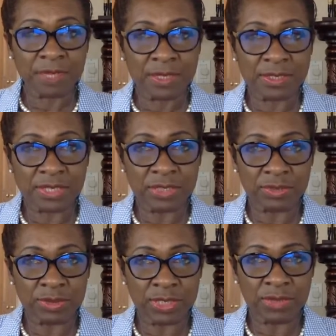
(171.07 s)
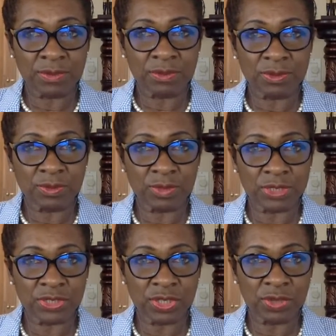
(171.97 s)
this country was
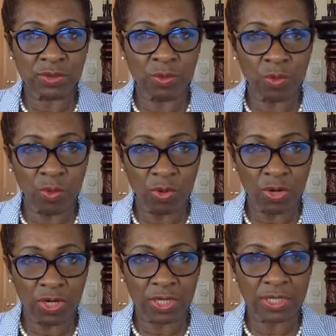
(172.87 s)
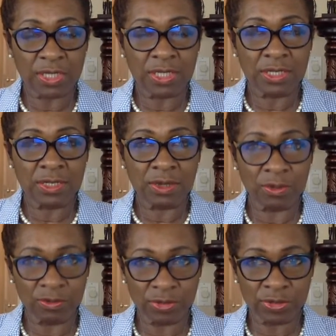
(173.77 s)
willing to go to war
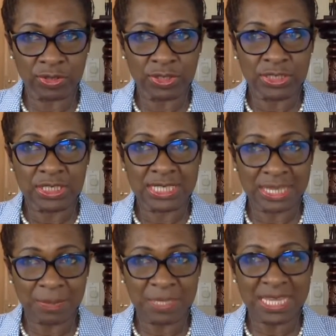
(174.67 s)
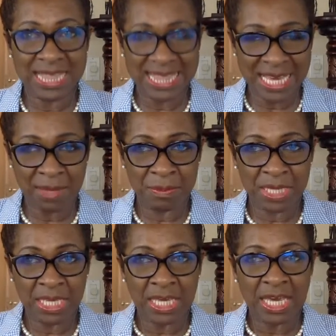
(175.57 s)
over, keeping
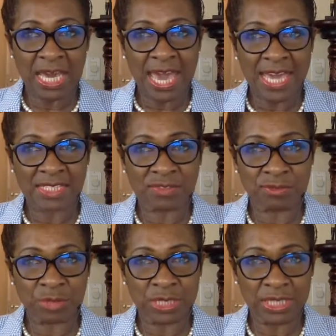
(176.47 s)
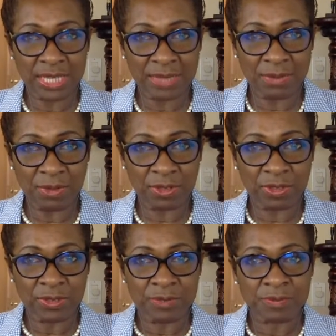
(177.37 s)
them as free labor,
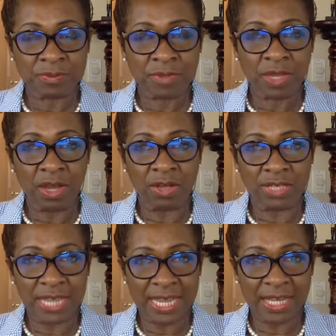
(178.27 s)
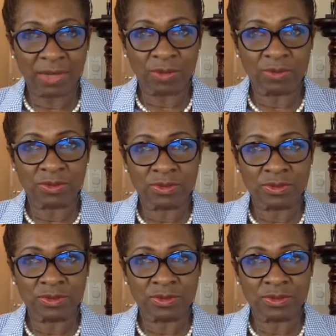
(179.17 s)
are now